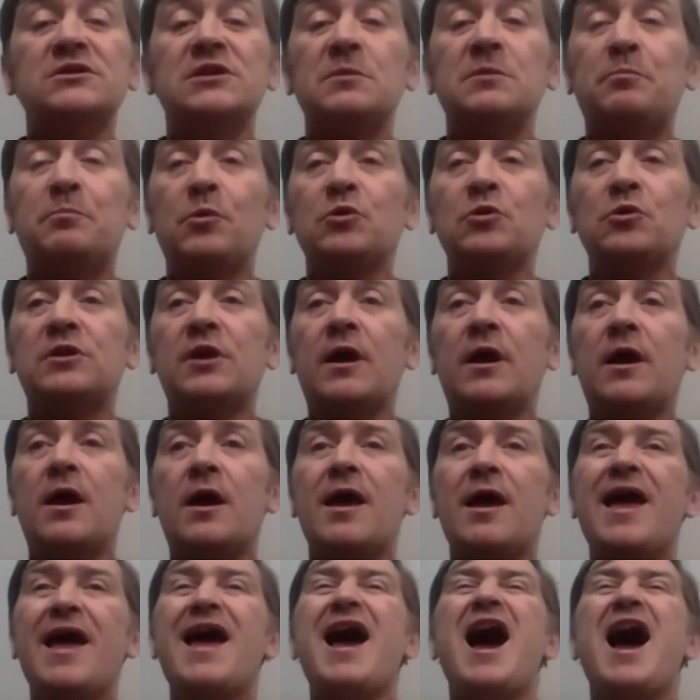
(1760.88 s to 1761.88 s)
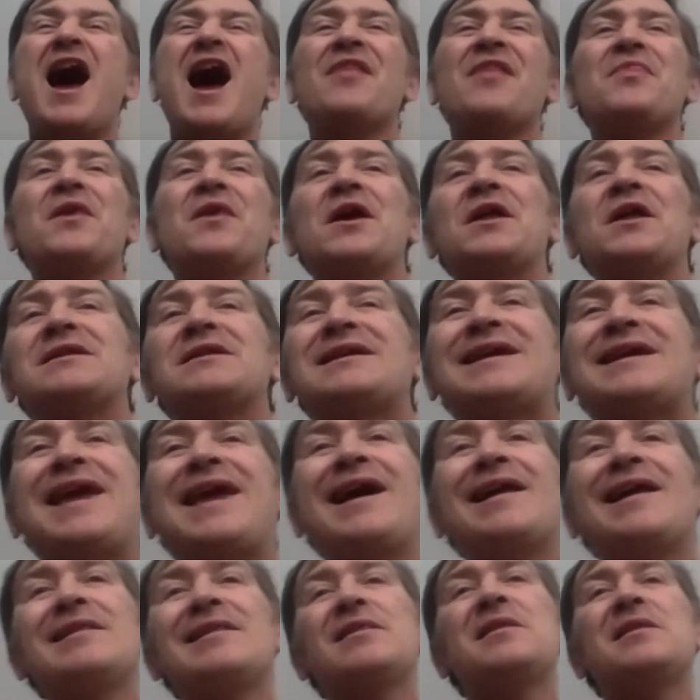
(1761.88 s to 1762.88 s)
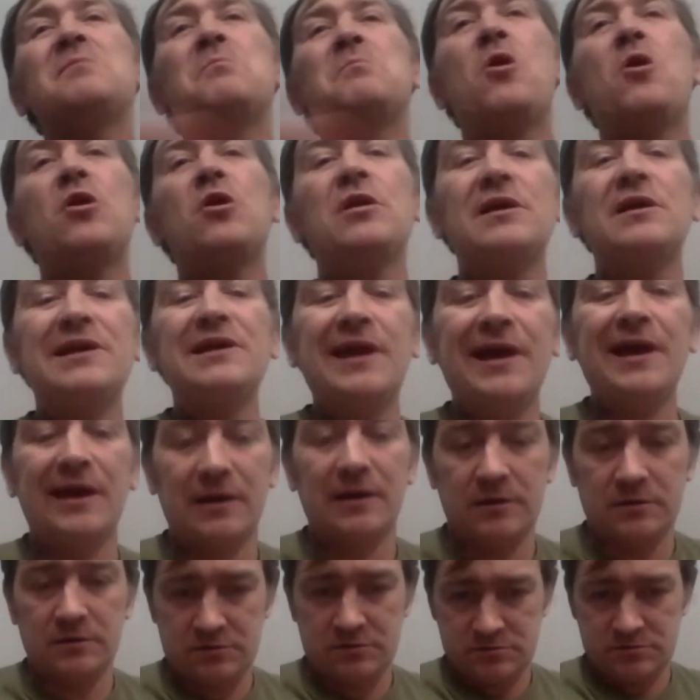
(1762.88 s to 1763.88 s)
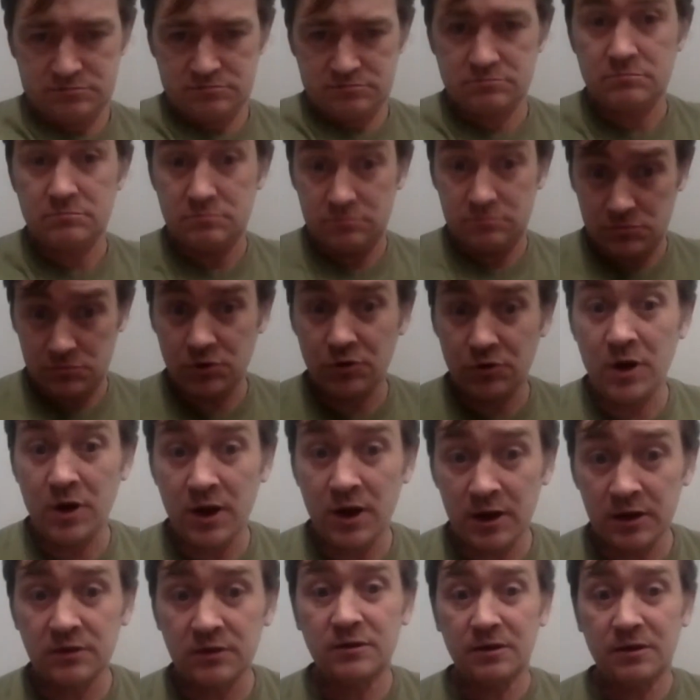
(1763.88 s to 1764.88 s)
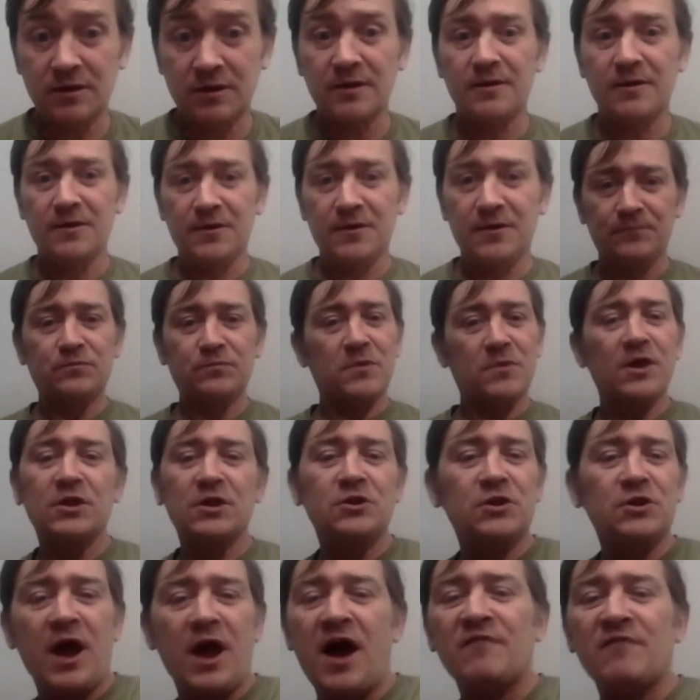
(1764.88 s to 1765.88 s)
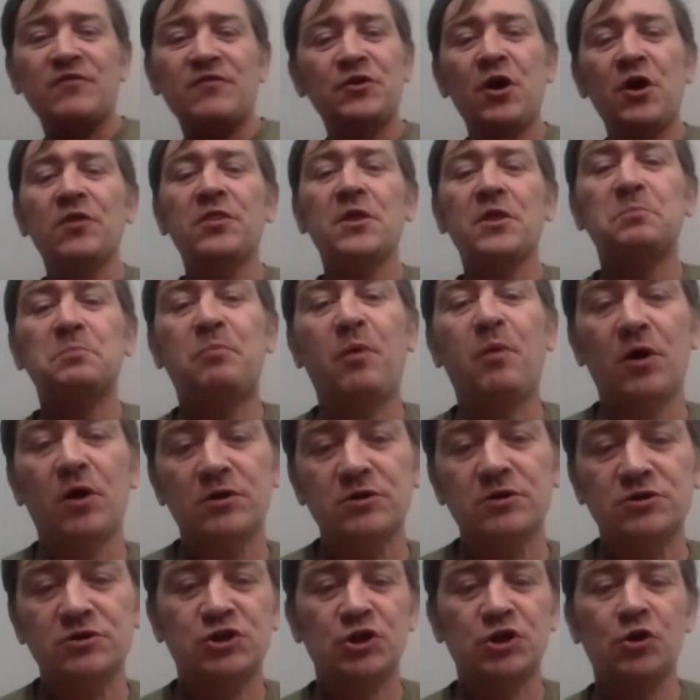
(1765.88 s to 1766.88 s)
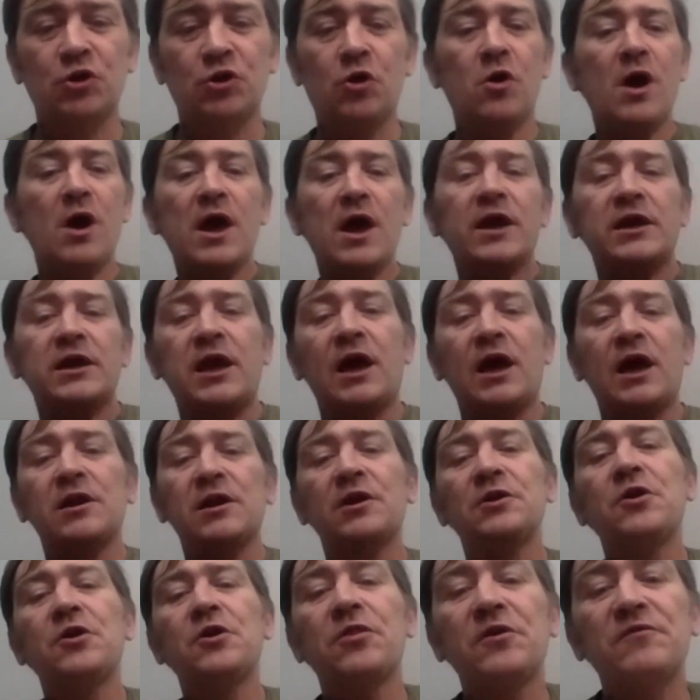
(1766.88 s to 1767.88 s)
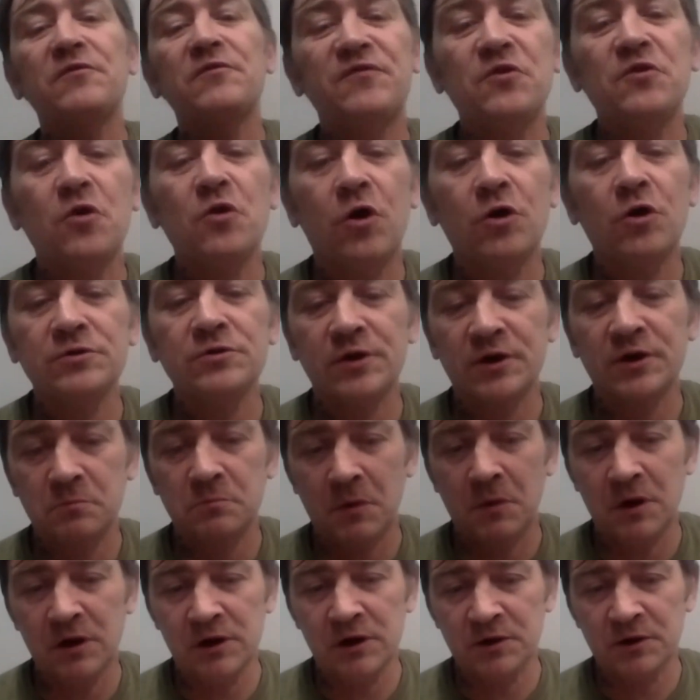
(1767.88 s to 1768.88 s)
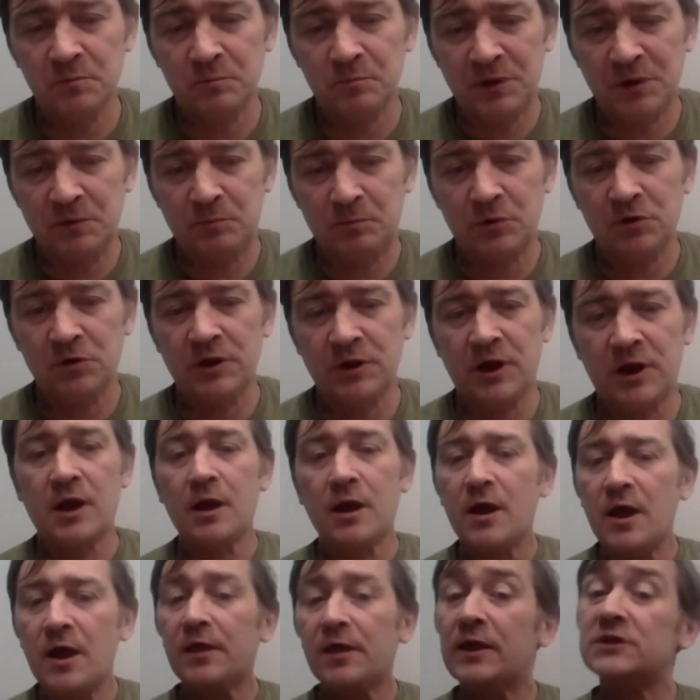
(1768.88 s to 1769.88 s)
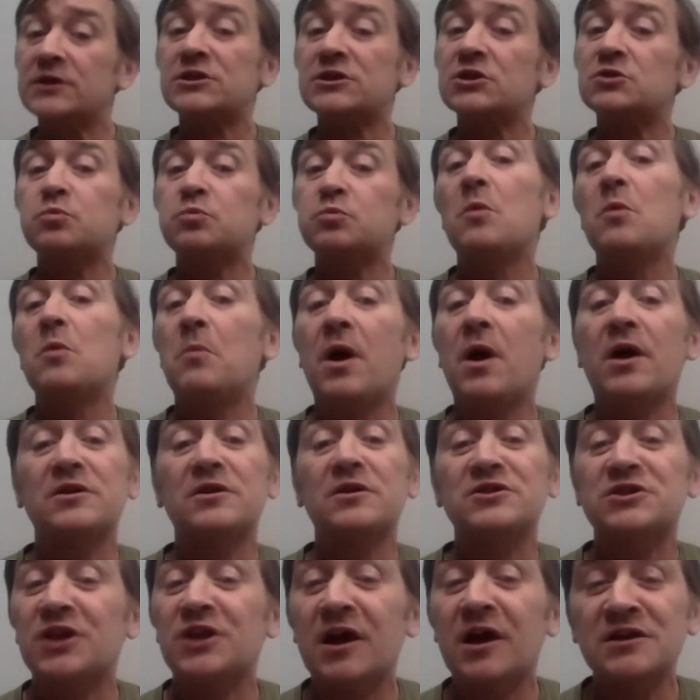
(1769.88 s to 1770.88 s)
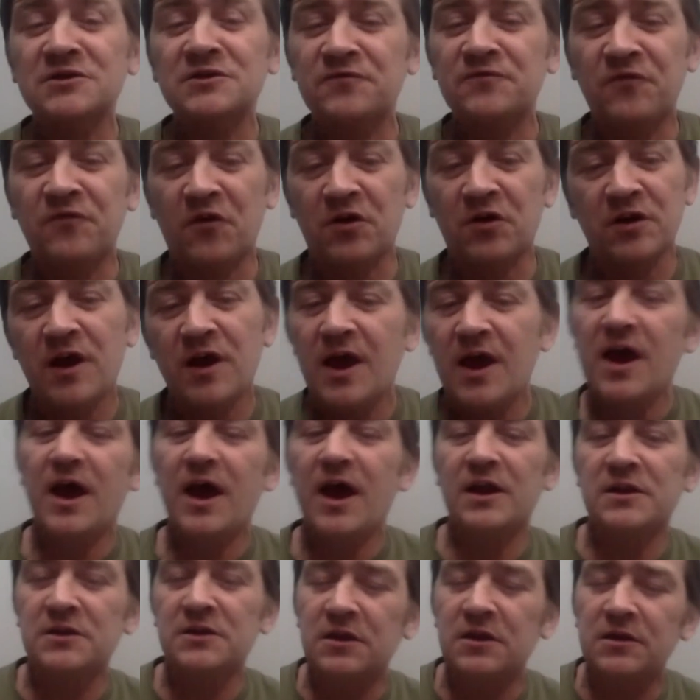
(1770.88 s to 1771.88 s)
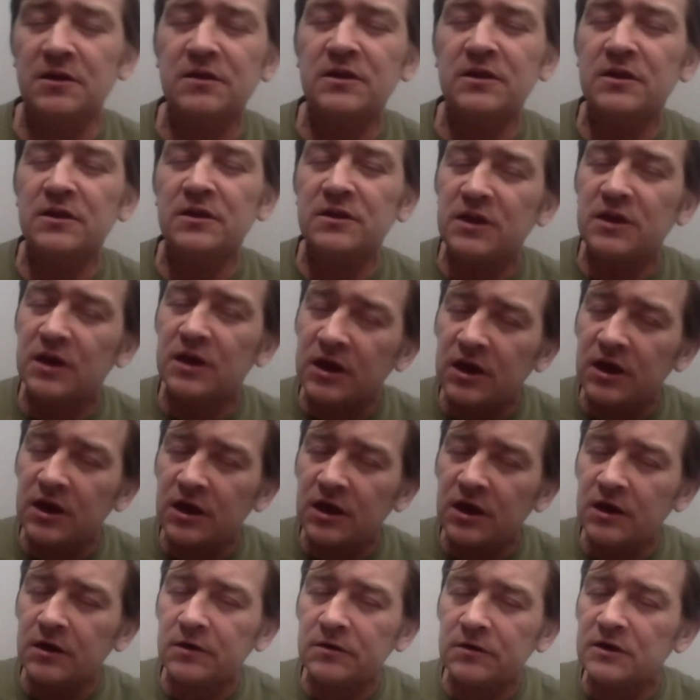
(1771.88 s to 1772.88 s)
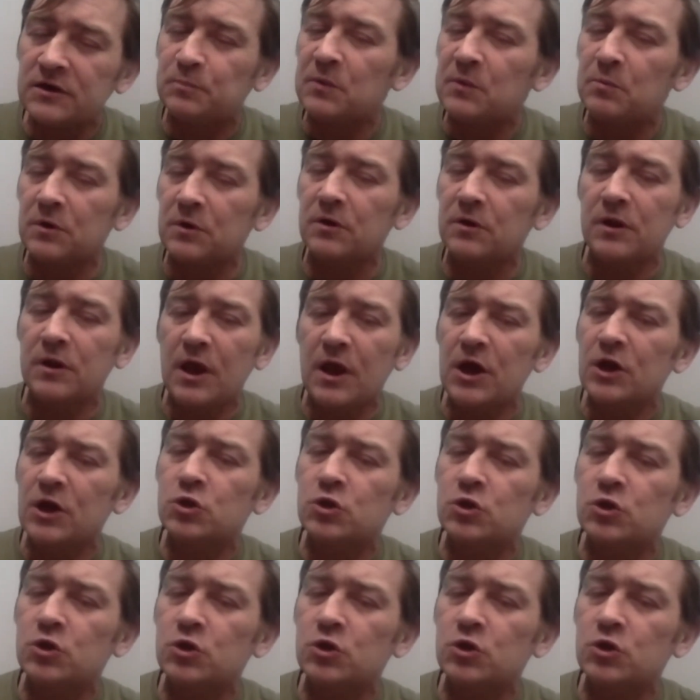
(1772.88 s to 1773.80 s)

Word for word: he put it, and then kill them all again, right? Have another purge, you know, kill another few hundred million people, yeah? This is what Marx asked for. And did you hear these people talking